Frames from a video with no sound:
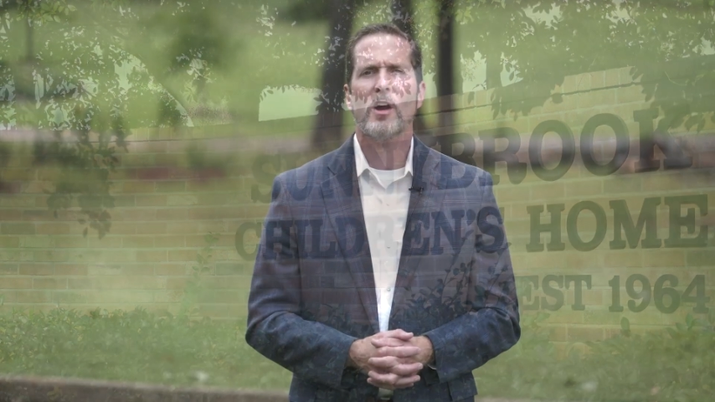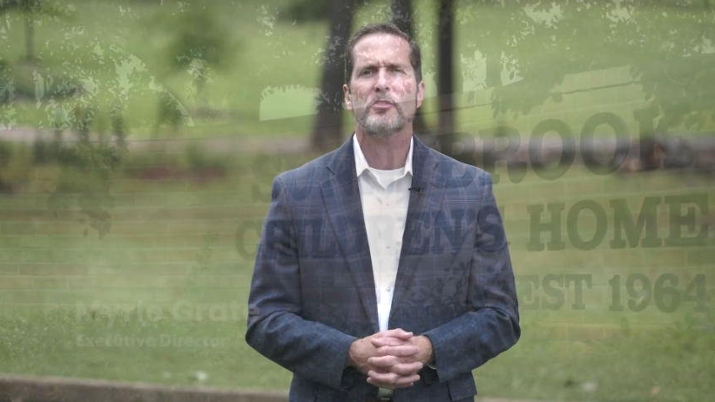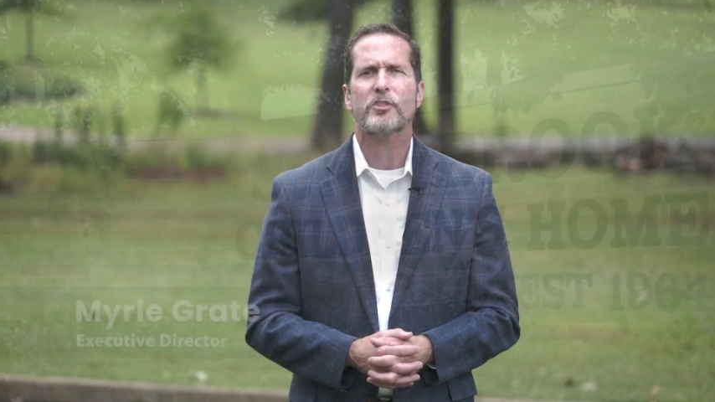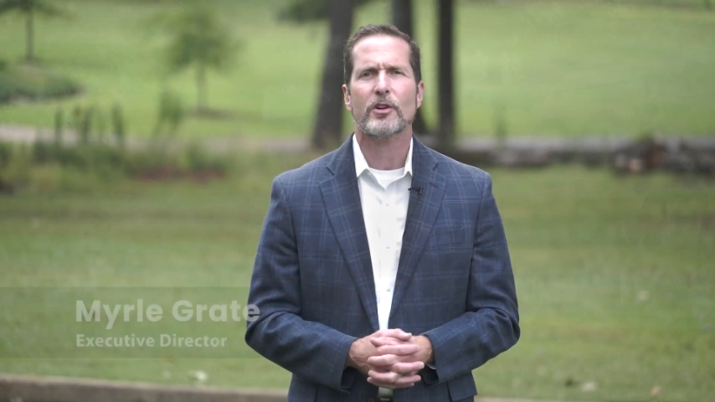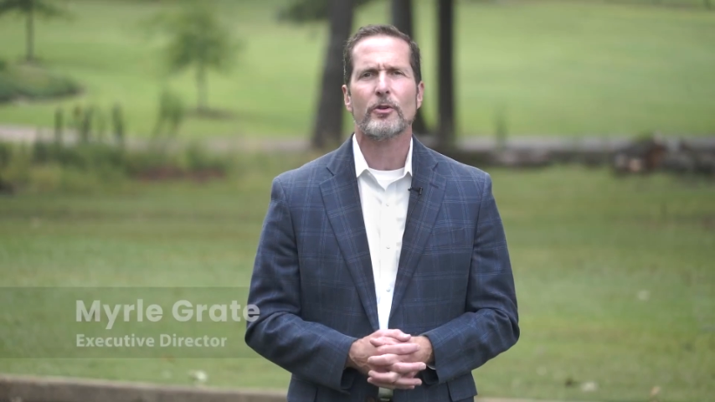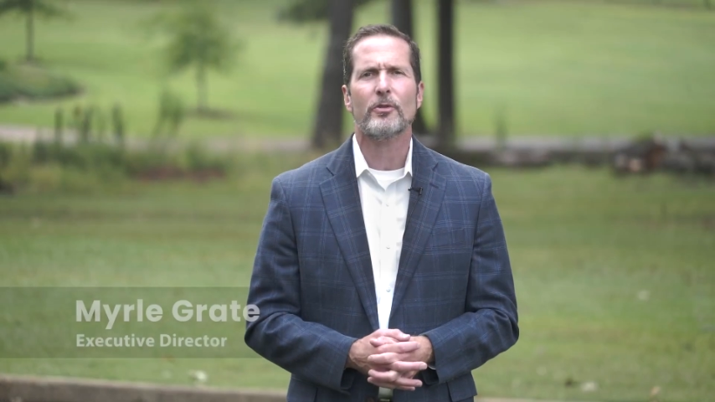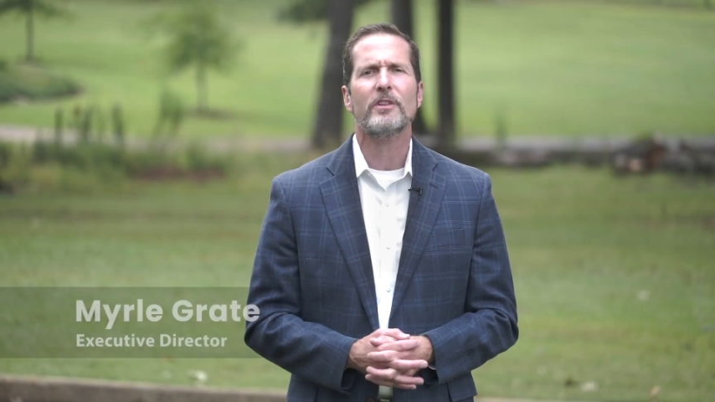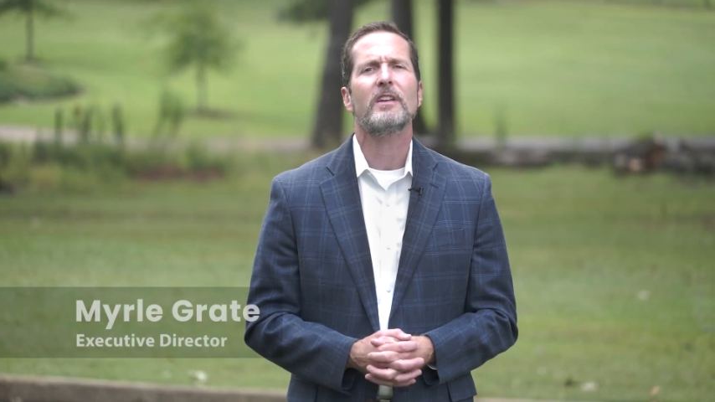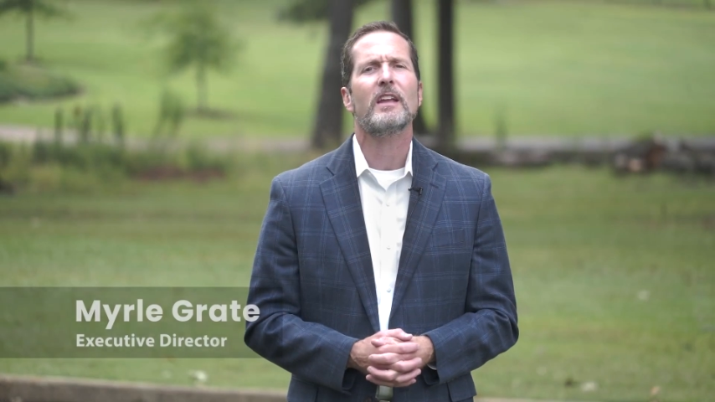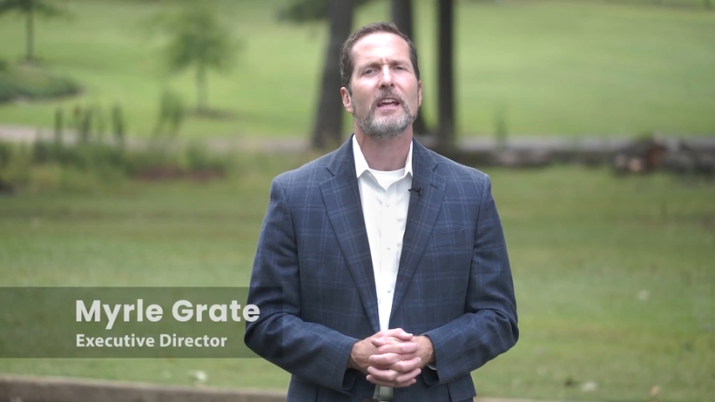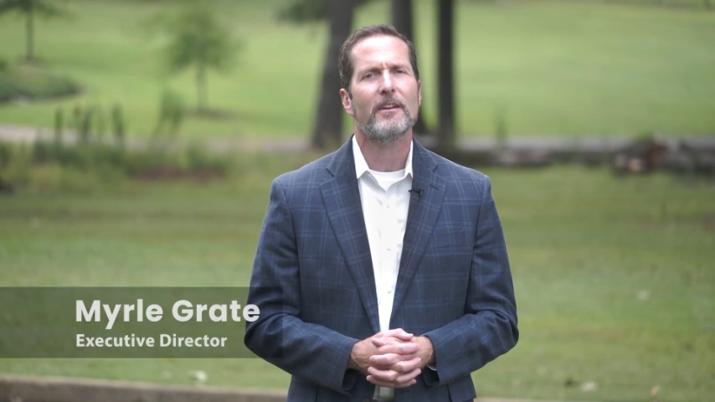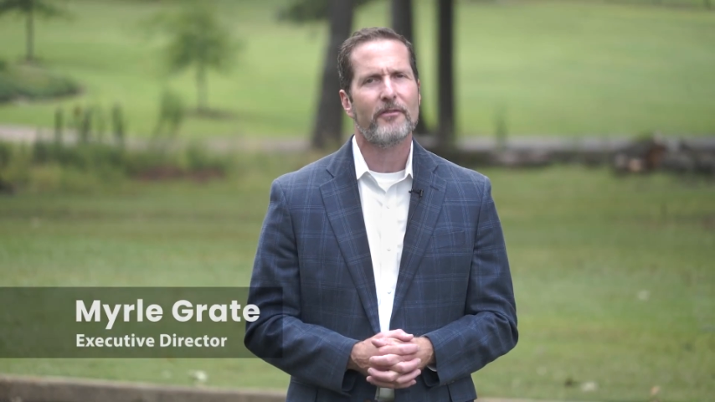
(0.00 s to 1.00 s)
Our
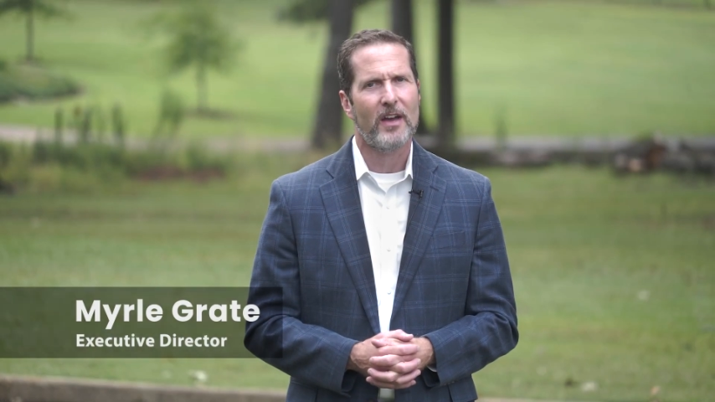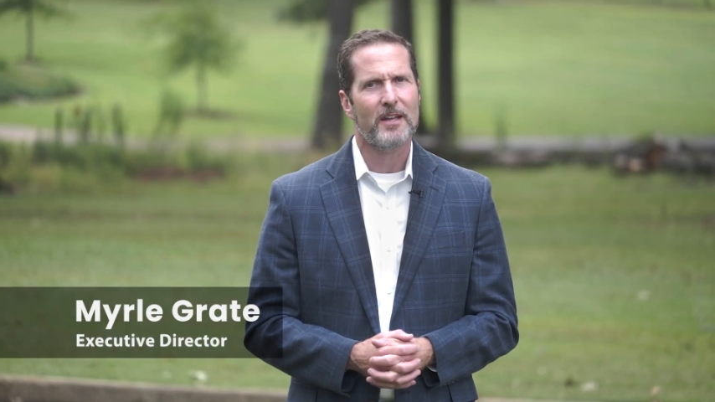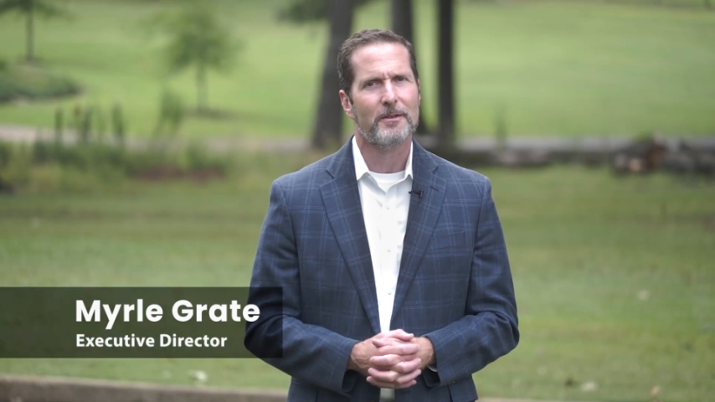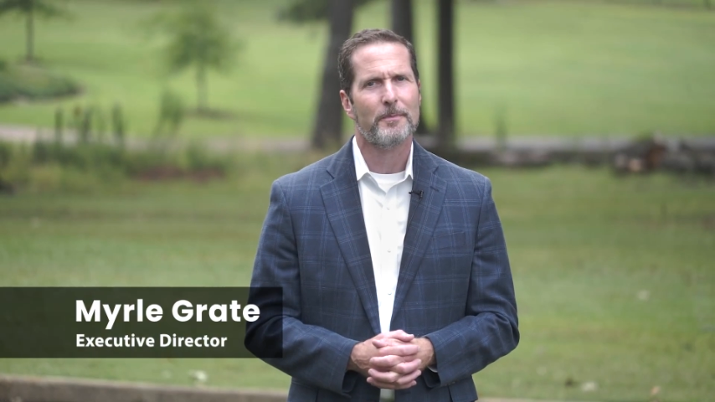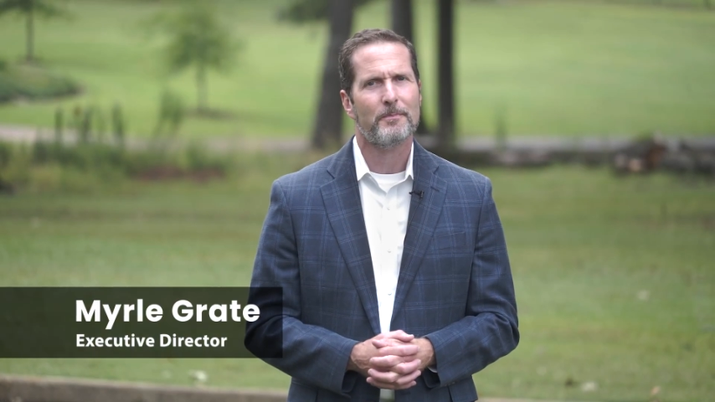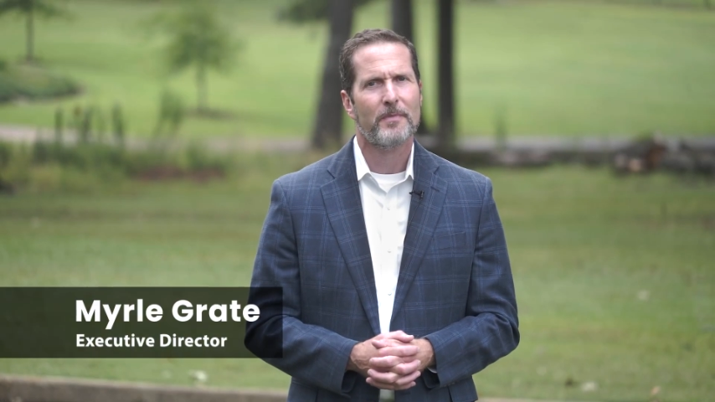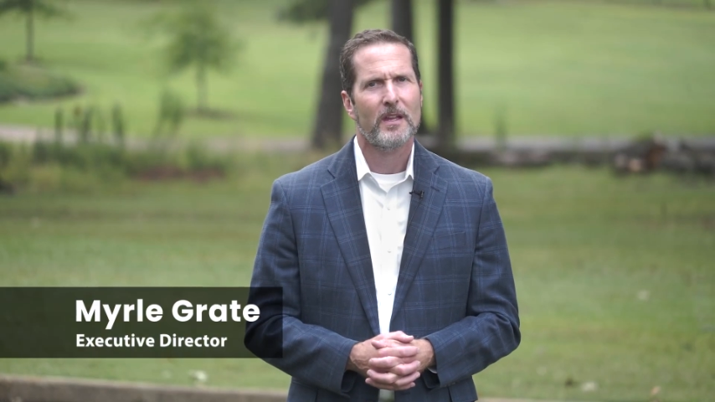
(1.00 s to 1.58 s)
Children event.